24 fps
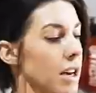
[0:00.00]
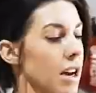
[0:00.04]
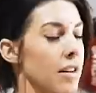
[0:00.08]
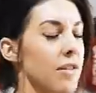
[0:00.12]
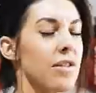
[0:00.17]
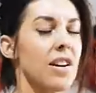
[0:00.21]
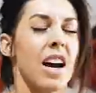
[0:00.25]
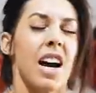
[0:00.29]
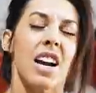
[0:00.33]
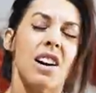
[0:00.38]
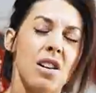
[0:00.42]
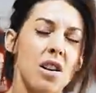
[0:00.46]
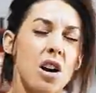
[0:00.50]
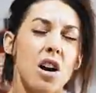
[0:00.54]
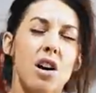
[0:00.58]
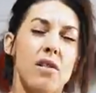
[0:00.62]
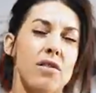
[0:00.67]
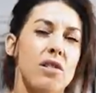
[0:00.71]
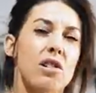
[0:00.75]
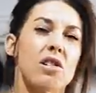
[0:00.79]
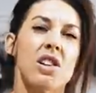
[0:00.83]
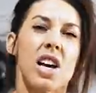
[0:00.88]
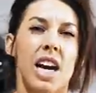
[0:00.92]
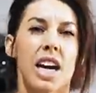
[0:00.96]
left, I don't know
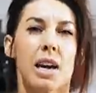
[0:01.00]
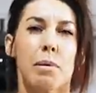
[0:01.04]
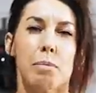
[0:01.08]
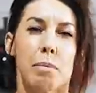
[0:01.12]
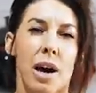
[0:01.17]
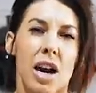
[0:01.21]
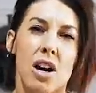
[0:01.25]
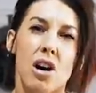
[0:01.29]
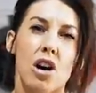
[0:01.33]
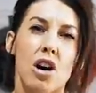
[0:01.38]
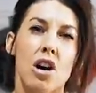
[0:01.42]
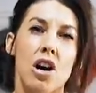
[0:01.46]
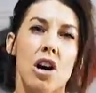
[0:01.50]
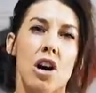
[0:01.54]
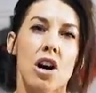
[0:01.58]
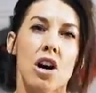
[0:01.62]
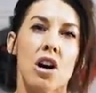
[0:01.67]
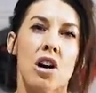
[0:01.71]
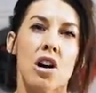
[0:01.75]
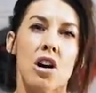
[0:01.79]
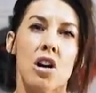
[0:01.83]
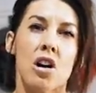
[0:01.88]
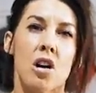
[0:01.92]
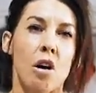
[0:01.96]
if you'll like it better
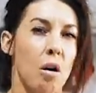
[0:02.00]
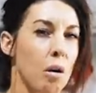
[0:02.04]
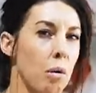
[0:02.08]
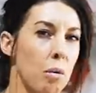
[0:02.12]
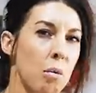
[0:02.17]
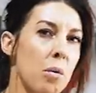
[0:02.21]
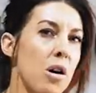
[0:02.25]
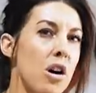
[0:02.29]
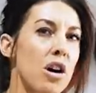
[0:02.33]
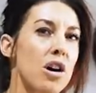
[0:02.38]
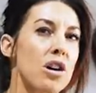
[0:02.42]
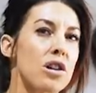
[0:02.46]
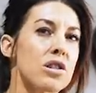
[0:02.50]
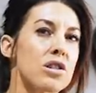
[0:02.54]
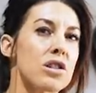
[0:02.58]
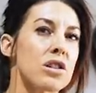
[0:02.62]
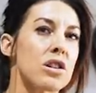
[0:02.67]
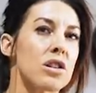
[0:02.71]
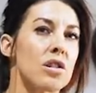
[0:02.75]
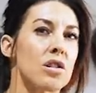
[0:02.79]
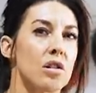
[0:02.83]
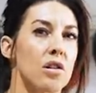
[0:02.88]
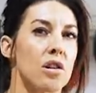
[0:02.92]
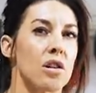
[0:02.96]
or worse,
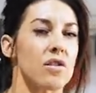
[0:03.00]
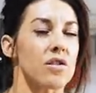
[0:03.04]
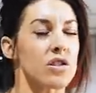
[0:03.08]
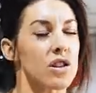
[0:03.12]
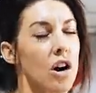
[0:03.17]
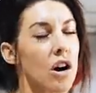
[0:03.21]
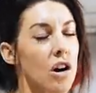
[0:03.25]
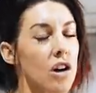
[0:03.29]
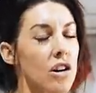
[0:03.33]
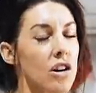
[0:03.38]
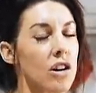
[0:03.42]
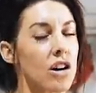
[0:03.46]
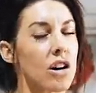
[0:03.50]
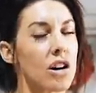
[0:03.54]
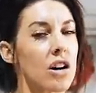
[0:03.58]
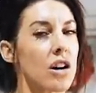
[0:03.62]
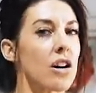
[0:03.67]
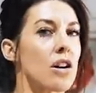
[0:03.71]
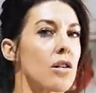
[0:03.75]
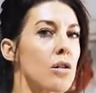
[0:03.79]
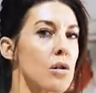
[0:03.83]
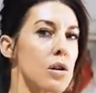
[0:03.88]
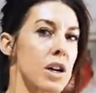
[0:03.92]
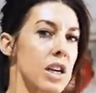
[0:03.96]
or if it's
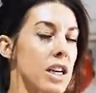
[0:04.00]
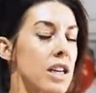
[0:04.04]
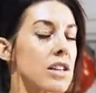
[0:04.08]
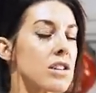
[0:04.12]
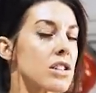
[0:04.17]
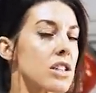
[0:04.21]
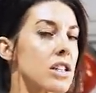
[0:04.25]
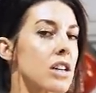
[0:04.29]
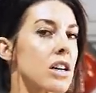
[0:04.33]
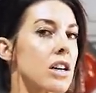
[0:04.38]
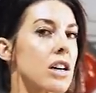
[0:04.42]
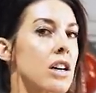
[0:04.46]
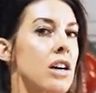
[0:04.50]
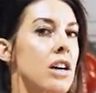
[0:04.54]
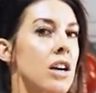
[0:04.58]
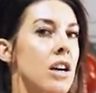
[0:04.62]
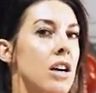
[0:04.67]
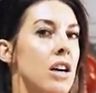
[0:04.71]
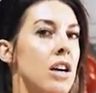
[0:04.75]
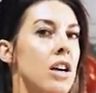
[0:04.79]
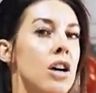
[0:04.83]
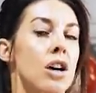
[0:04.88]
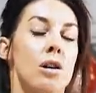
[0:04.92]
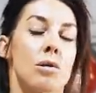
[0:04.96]
harder or easier.
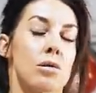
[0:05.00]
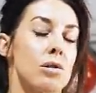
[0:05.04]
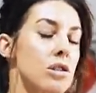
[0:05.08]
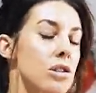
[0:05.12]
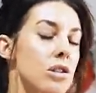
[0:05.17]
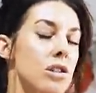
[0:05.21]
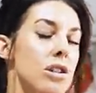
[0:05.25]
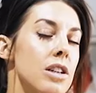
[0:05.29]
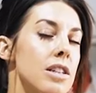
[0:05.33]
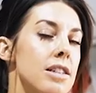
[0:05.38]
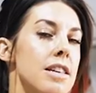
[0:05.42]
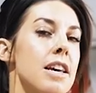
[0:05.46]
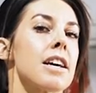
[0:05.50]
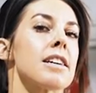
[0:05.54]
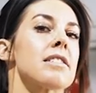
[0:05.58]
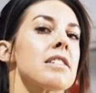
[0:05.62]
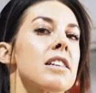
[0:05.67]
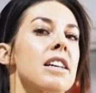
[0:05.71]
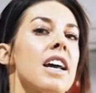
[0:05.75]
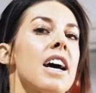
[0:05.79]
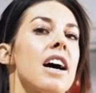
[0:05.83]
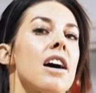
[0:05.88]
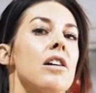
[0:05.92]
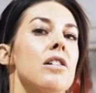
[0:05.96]
We're just gonna
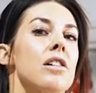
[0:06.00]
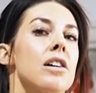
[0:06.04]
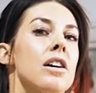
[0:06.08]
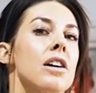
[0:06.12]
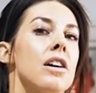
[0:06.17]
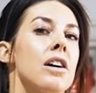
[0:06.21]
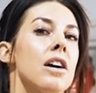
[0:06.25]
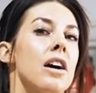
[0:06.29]
test it out.